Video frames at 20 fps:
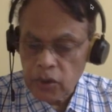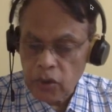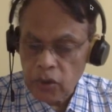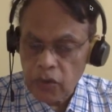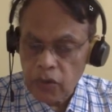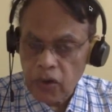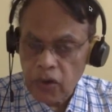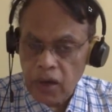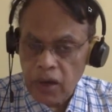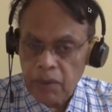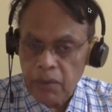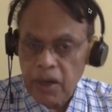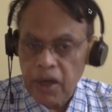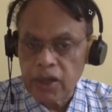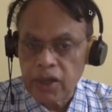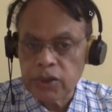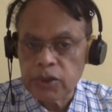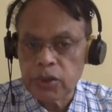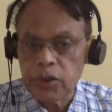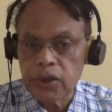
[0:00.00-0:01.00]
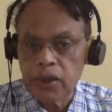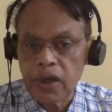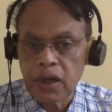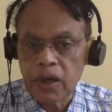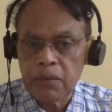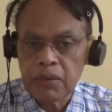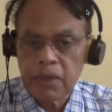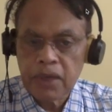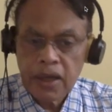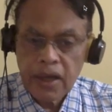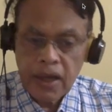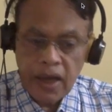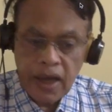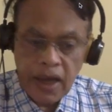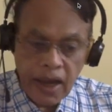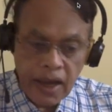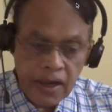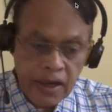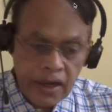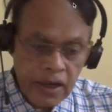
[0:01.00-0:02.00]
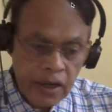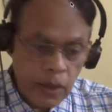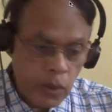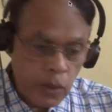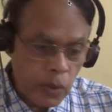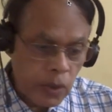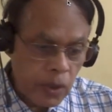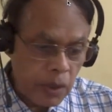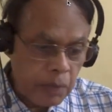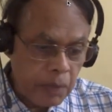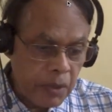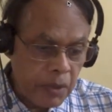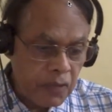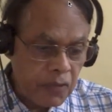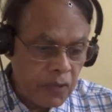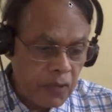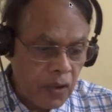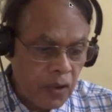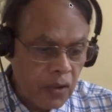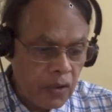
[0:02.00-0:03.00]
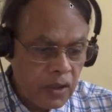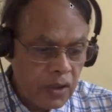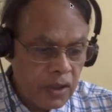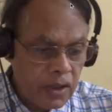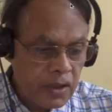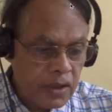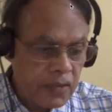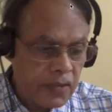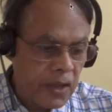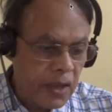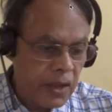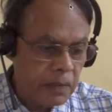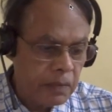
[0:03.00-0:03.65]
for MR angiogram and do clipping for the same.